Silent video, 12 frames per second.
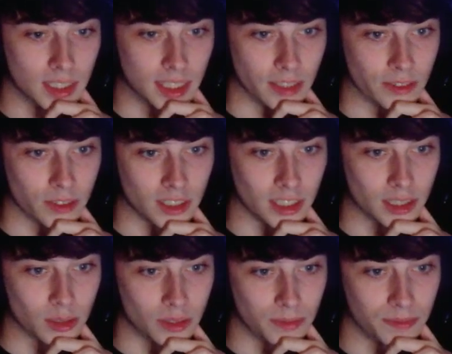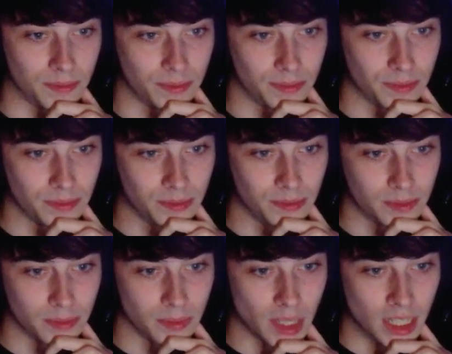It's different to this one.
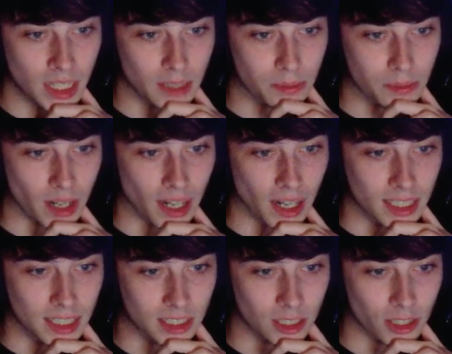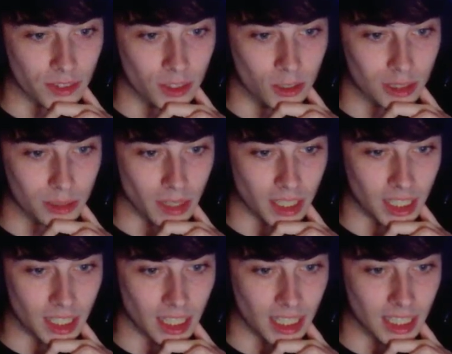The brat, he's not of the
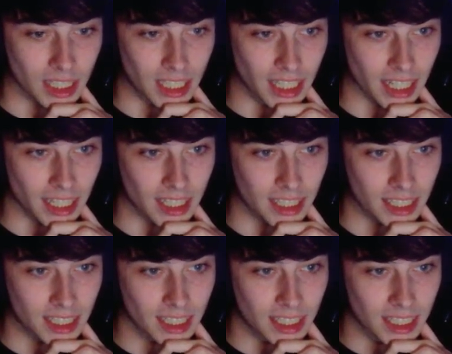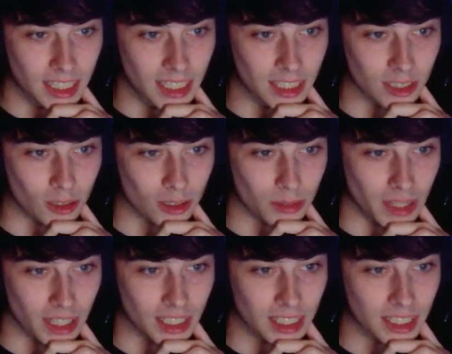Uzumaki clan, and yet he's
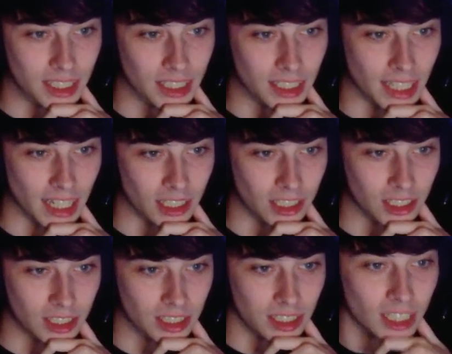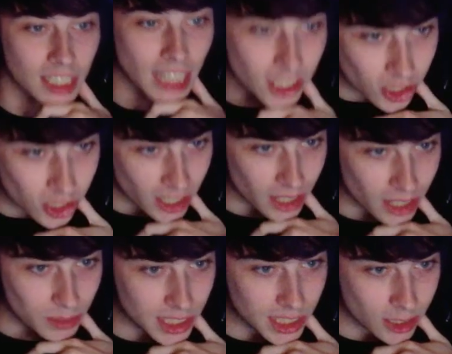augmenting the
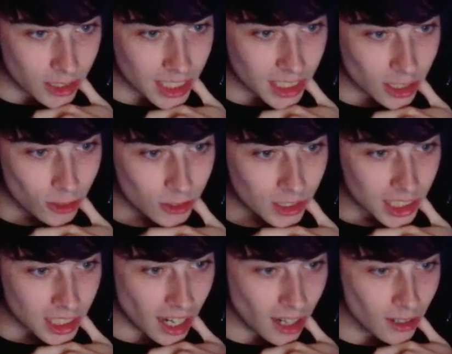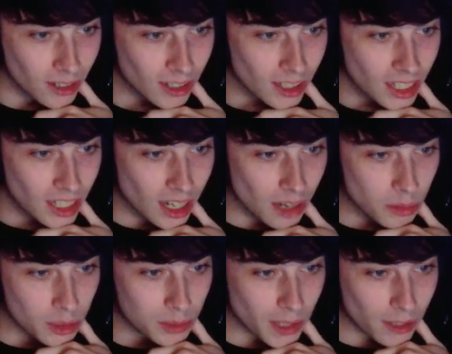tetragram seal in his own style.
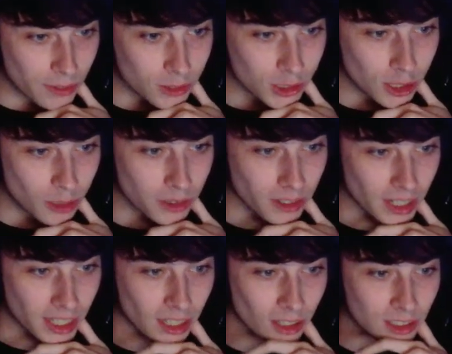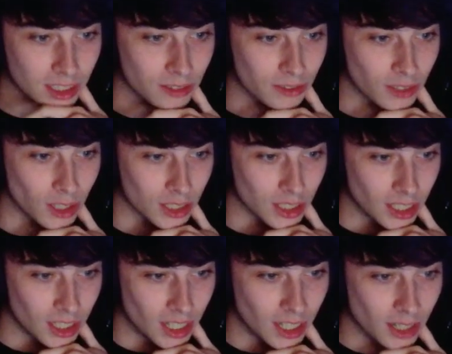The most powerful shinobi rank alongside
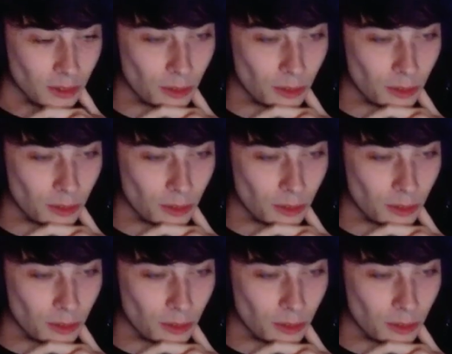that.